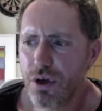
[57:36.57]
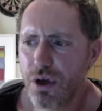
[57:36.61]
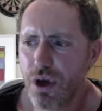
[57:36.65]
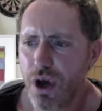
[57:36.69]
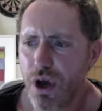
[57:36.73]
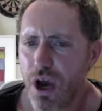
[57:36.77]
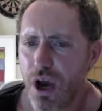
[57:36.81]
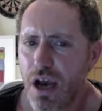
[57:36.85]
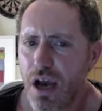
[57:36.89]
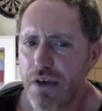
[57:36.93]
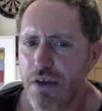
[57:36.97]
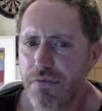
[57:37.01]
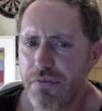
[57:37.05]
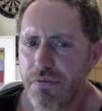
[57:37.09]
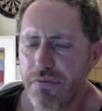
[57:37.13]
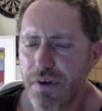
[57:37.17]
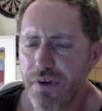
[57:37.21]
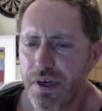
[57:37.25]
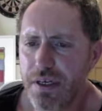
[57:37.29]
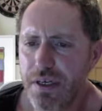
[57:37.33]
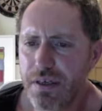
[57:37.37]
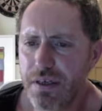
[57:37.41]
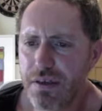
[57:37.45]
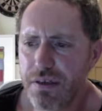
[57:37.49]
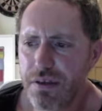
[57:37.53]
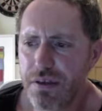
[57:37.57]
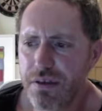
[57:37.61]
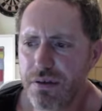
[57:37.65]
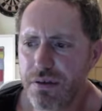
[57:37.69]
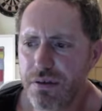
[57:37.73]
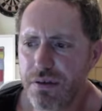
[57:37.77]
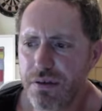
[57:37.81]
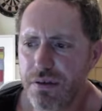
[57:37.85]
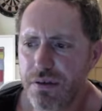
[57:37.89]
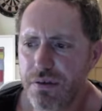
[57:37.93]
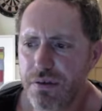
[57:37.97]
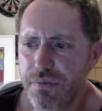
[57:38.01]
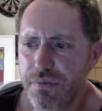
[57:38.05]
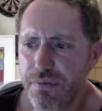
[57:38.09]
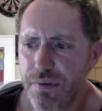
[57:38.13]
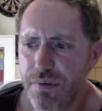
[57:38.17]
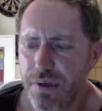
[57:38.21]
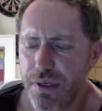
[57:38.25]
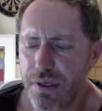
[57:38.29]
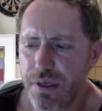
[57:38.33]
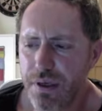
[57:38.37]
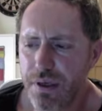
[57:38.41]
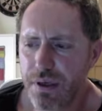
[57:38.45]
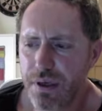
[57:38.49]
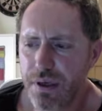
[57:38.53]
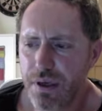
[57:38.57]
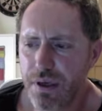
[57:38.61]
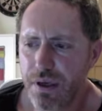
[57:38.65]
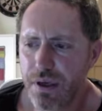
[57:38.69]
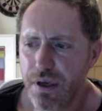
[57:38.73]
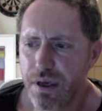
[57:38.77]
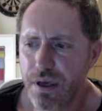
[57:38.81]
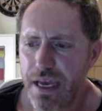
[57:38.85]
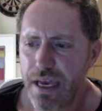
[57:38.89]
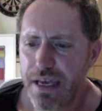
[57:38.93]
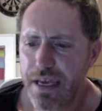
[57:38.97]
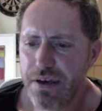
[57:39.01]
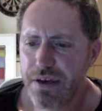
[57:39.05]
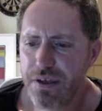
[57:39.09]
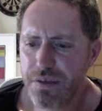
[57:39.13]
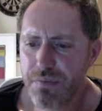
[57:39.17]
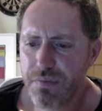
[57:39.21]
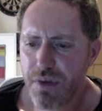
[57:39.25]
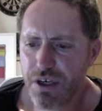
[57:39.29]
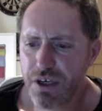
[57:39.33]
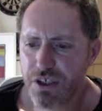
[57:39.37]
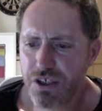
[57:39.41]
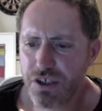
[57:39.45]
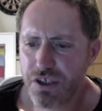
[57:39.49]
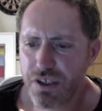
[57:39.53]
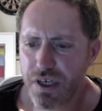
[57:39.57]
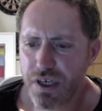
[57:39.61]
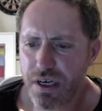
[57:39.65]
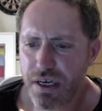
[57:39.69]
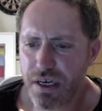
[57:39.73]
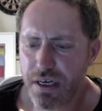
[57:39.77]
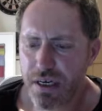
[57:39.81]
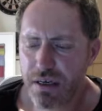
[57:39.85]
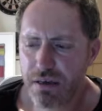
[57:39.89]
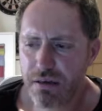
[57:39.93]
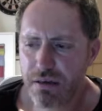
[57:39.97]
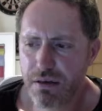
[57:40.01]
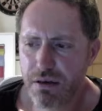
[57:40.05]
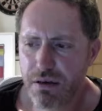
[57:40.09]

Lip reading: I find that in as much as I